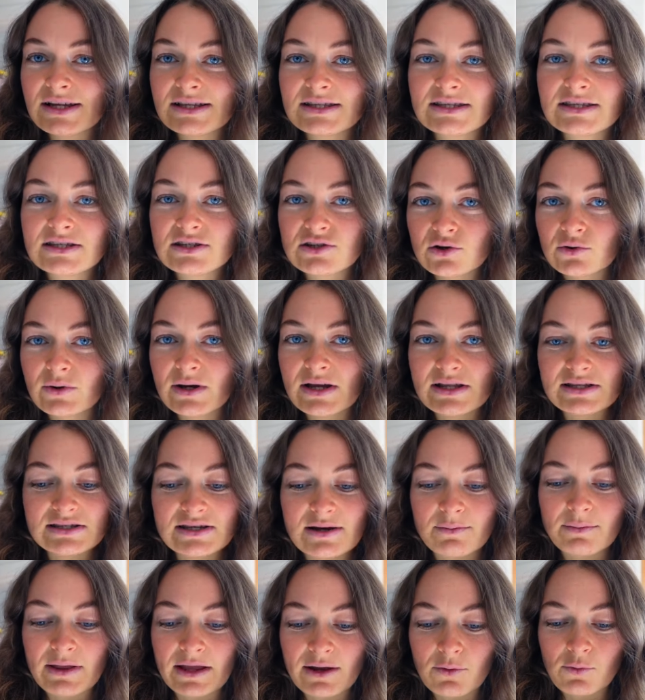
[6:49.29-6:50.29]
it still ends
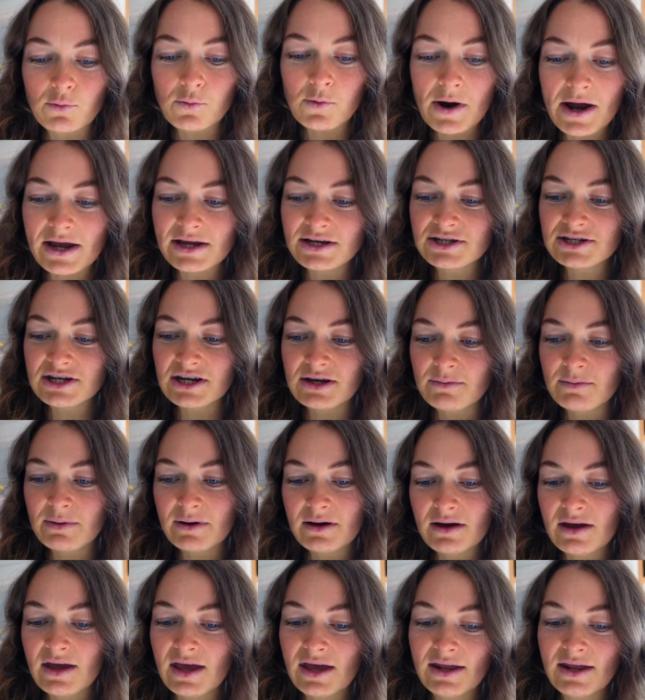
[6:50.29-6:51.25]
up like way cheaper,